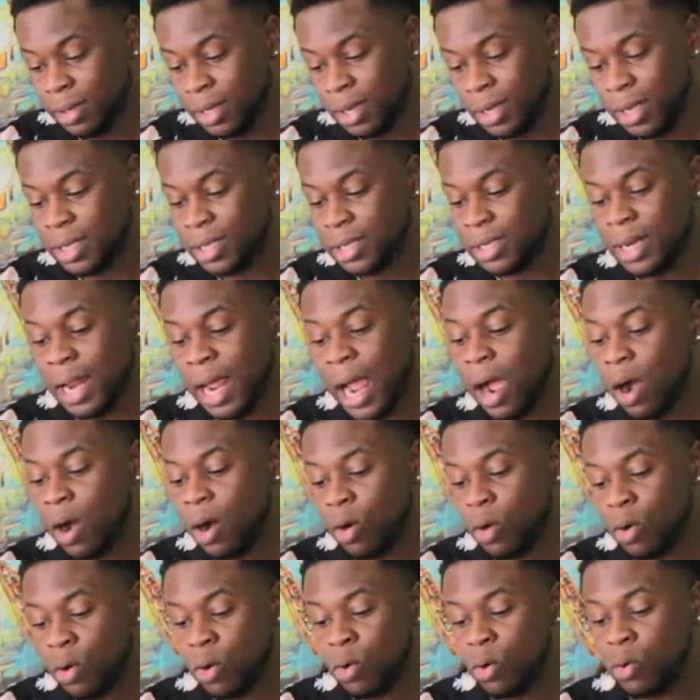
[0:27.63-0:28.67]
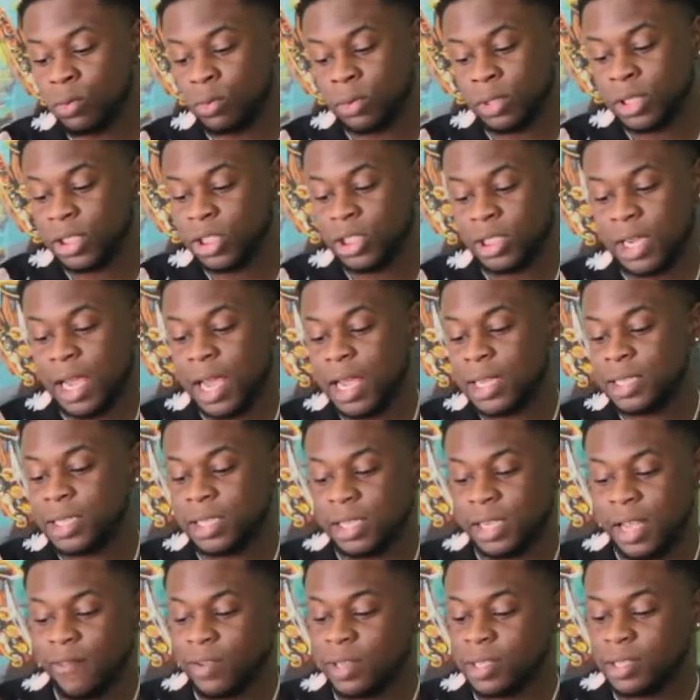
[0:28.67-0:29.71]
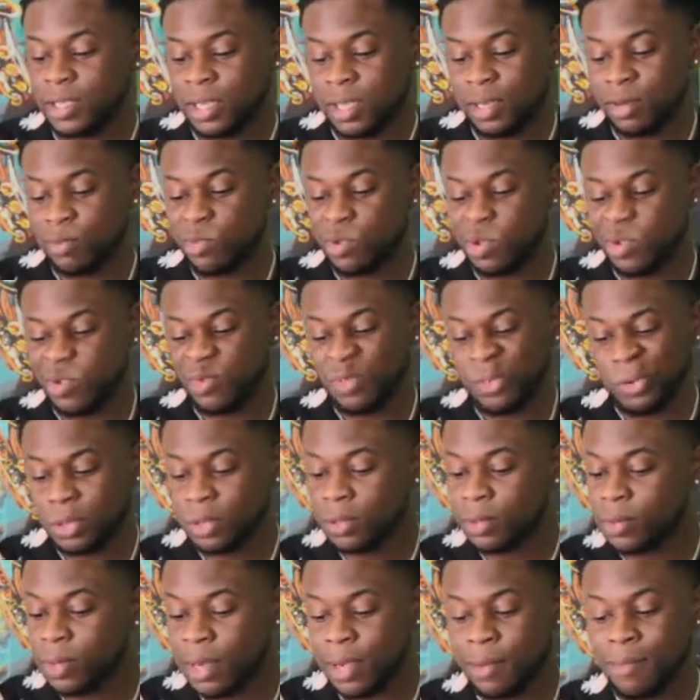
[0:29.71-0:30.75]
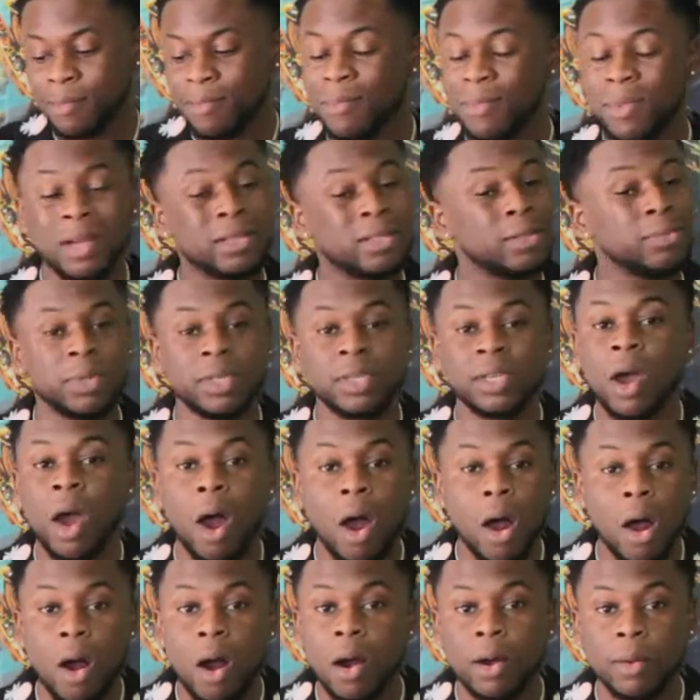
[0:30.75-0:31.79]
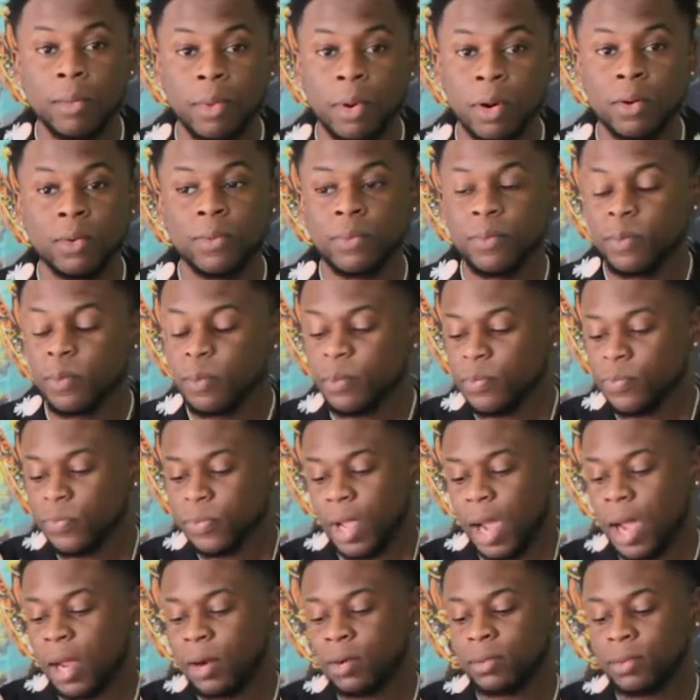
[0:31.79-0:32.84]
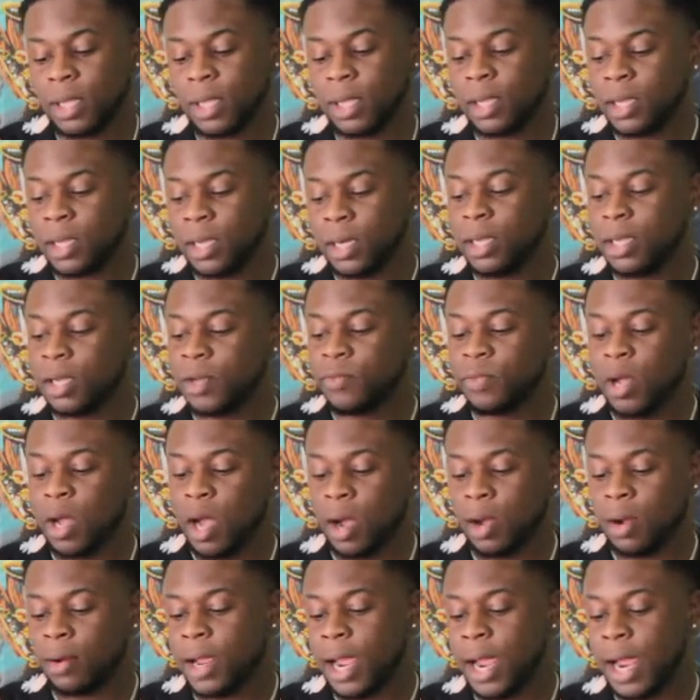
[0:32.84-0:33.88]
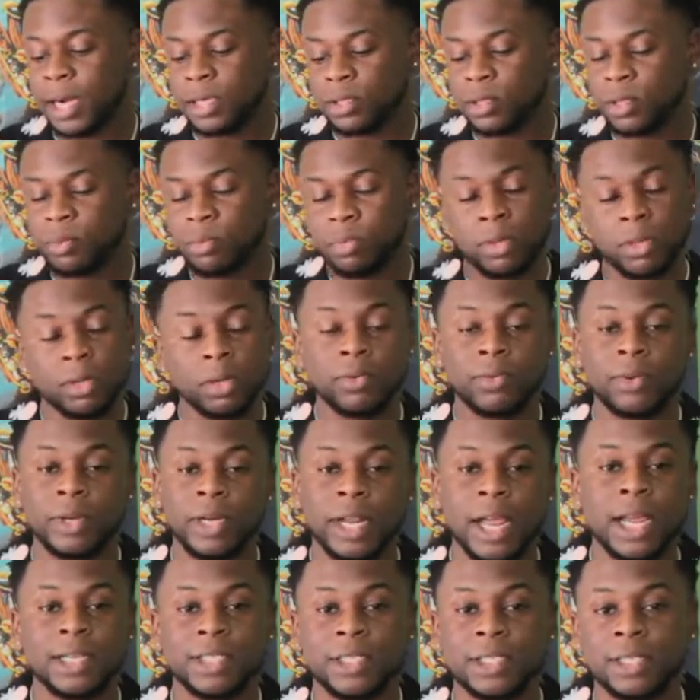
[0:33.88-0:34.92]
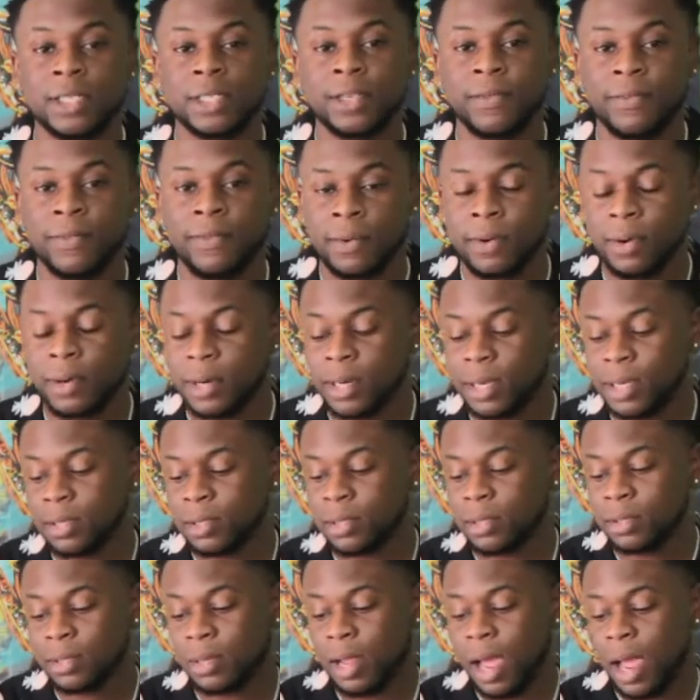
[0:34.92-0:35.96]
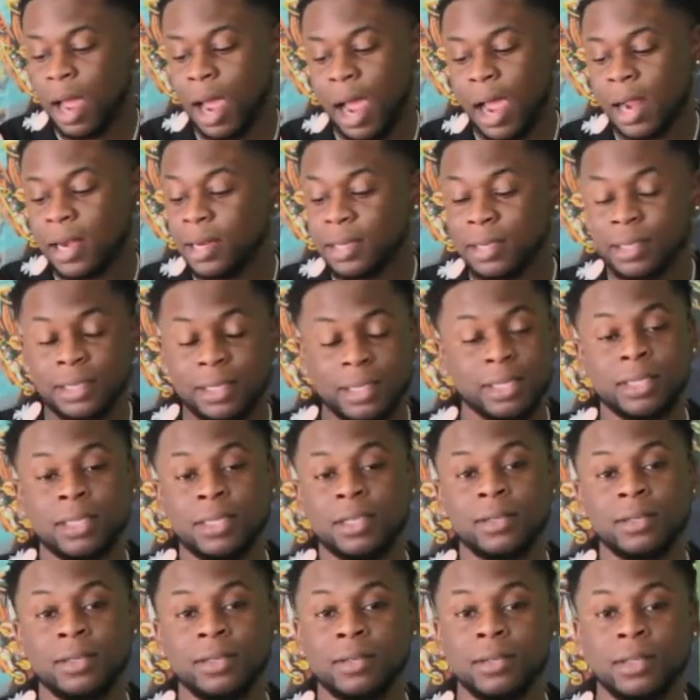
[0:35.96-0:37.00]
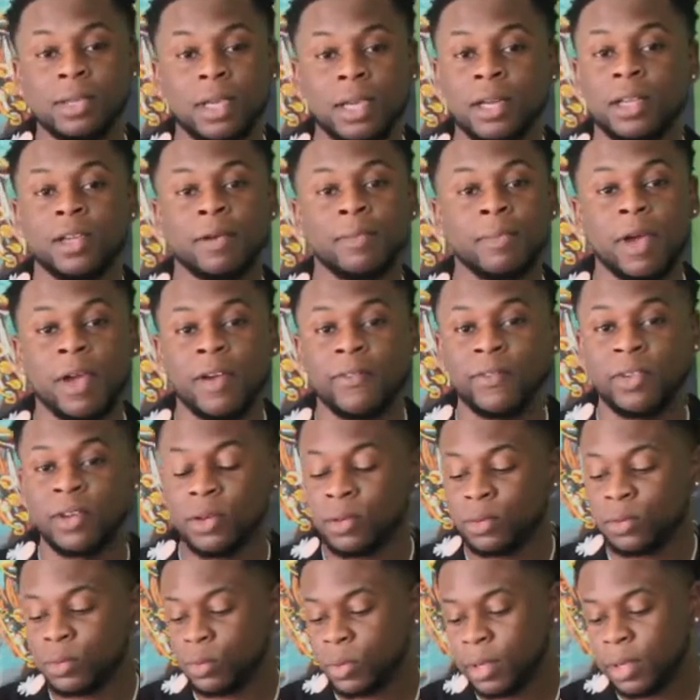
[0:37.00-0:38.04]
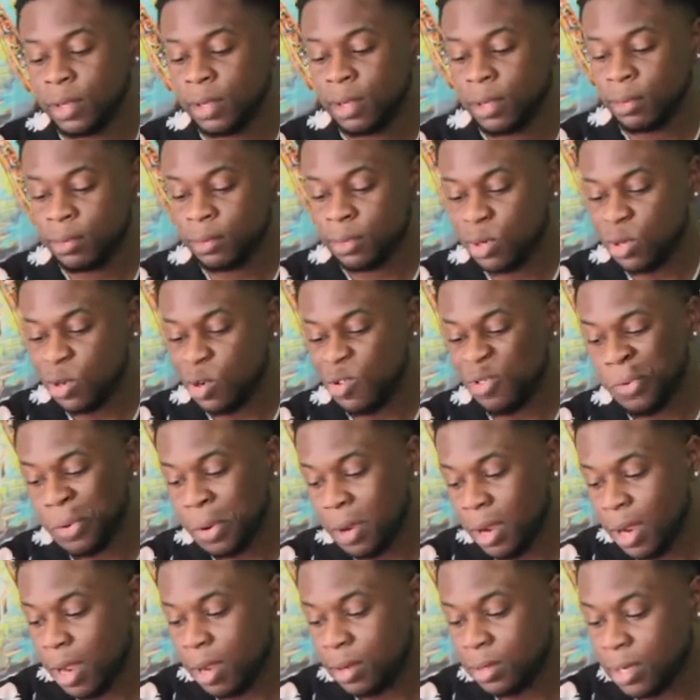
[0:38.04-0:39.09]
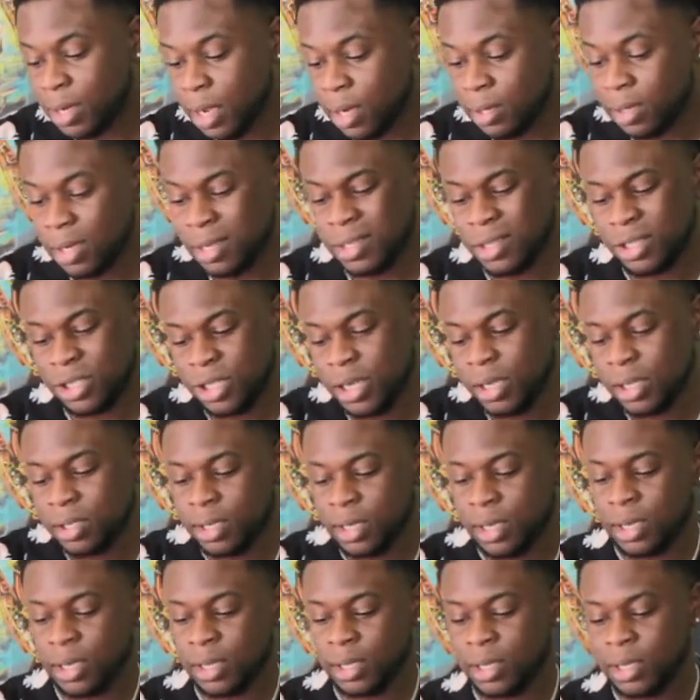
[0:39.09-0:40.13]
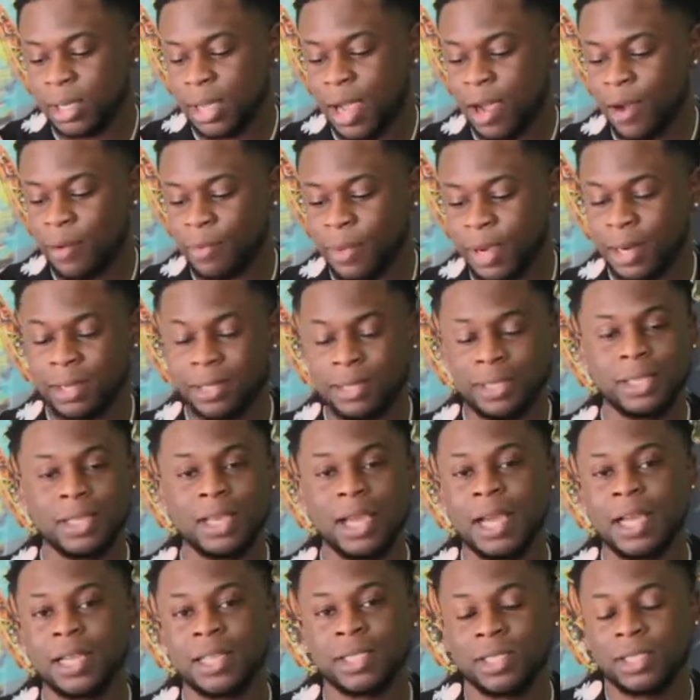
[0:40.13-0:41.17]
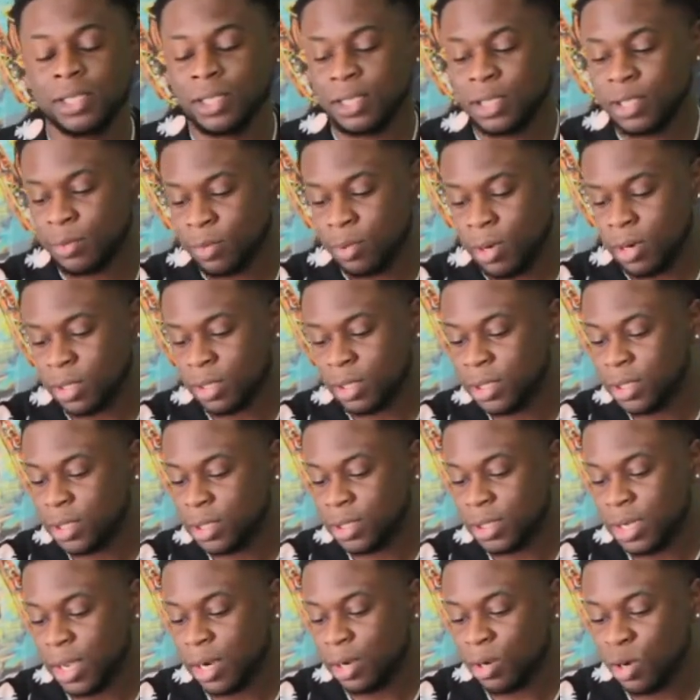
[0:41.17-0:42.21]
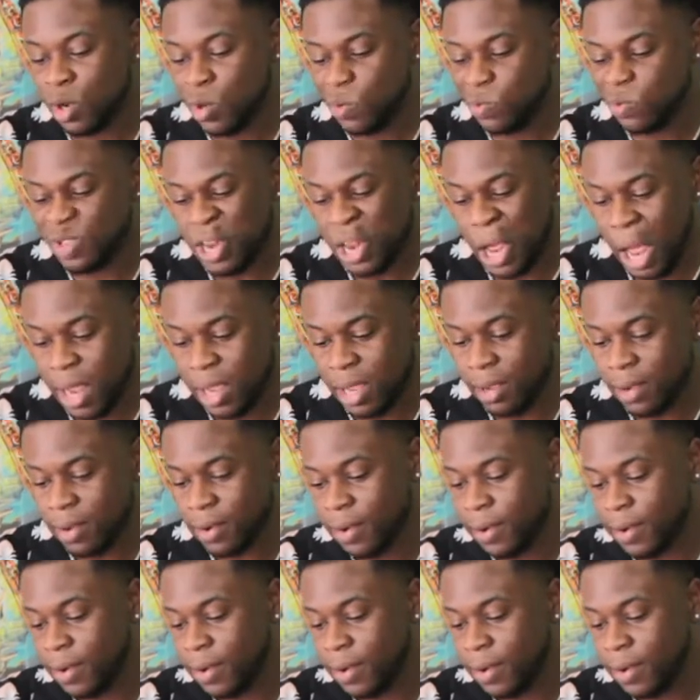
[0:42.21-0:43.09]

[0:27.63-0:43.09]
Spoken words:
It's not old. The shit got 17 million views, but it must be hard, bro. I don't think any of y'all actually put a reaction in for it because I didn't see any of my videos with him. So I was like, let's check Digga D out, man, and see how this shit is, bro. This shit say no diet.